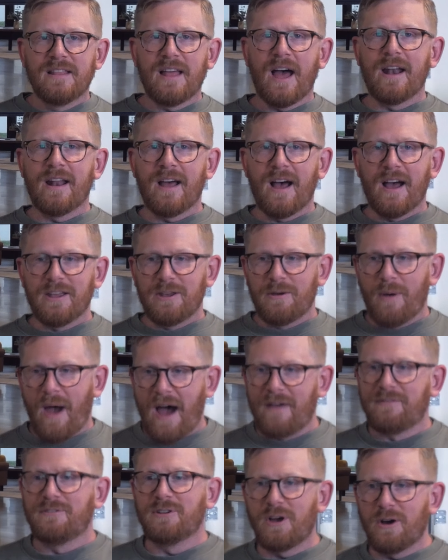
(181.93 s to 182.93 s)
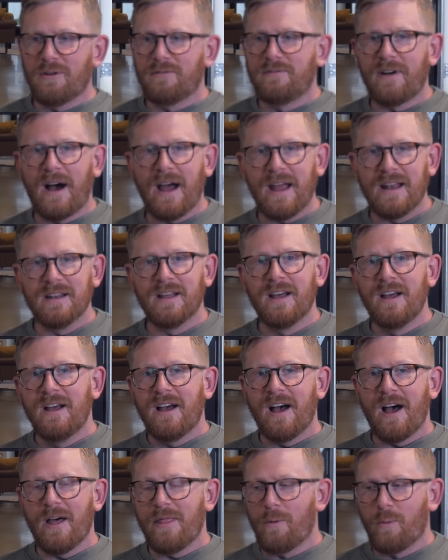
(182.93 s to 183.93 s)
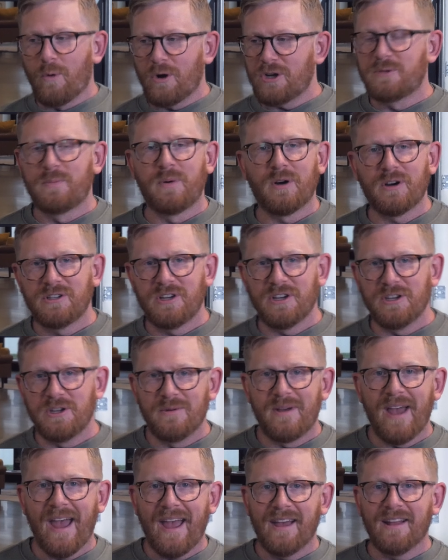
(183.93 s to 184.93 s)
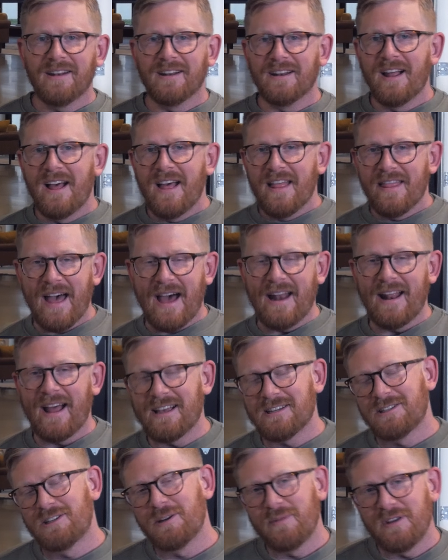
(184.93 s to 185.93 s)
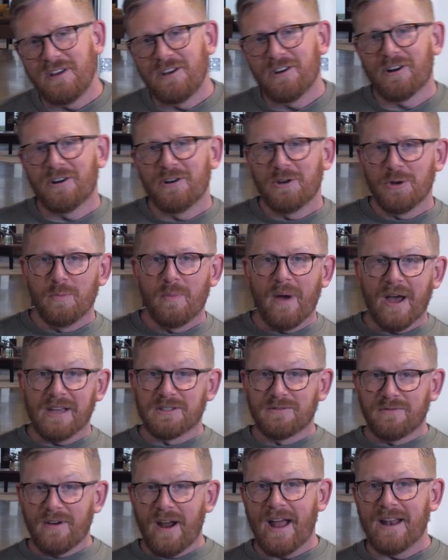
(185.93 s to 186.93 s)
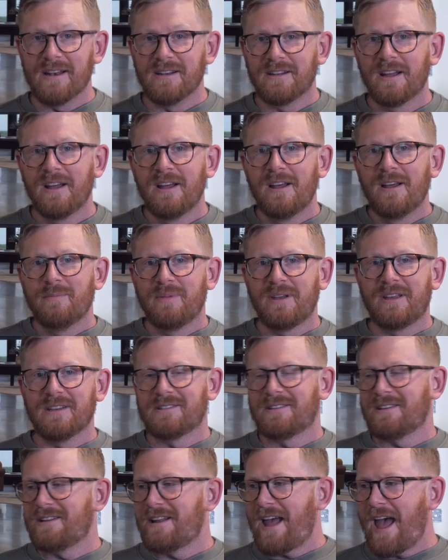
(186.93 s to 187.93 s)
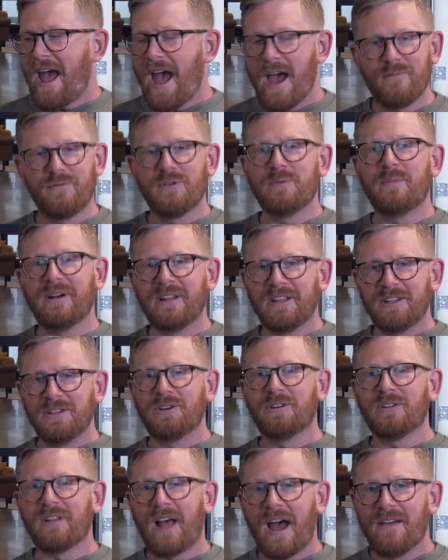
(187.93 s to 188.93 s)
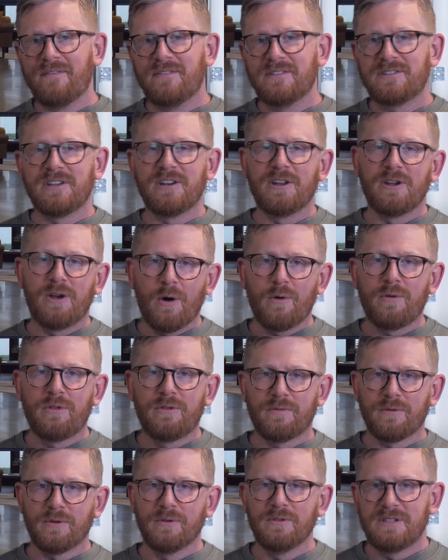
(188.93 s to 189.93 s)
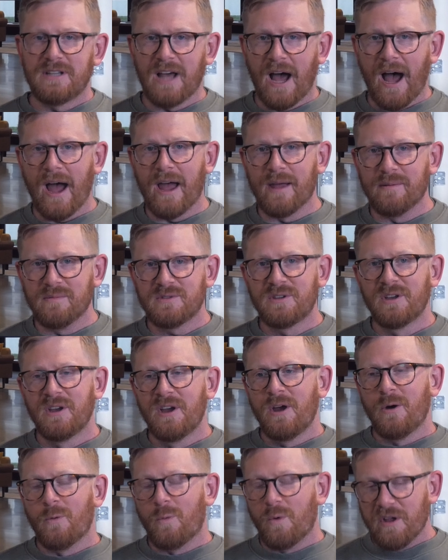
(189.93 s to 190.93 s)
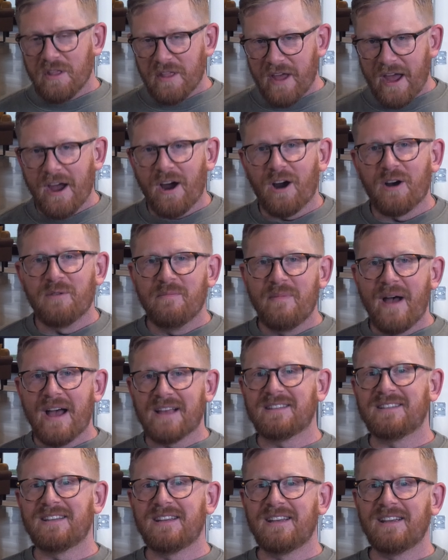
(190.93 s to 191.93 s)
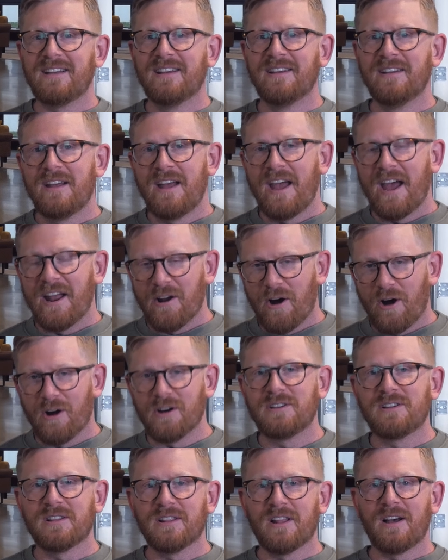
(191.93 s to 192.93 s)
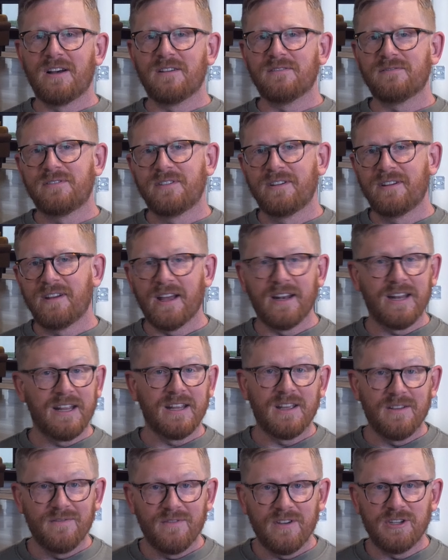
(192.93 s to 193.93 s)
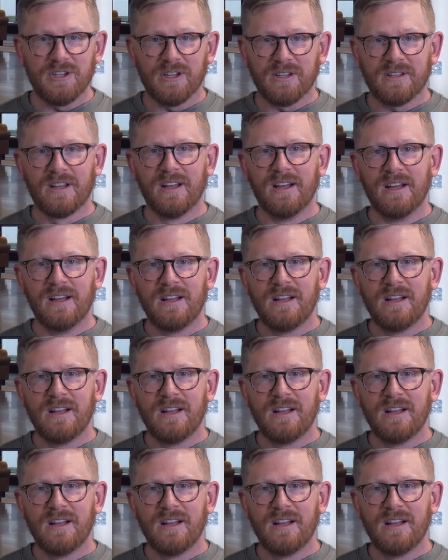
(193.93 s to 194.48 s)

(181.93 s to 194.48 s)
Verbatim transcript: that uh, you have to go find uh, the worst person you can and that has to be your new best friend, because everybody in your life is going to go through times where they are messy, and hard to love and inconvenient.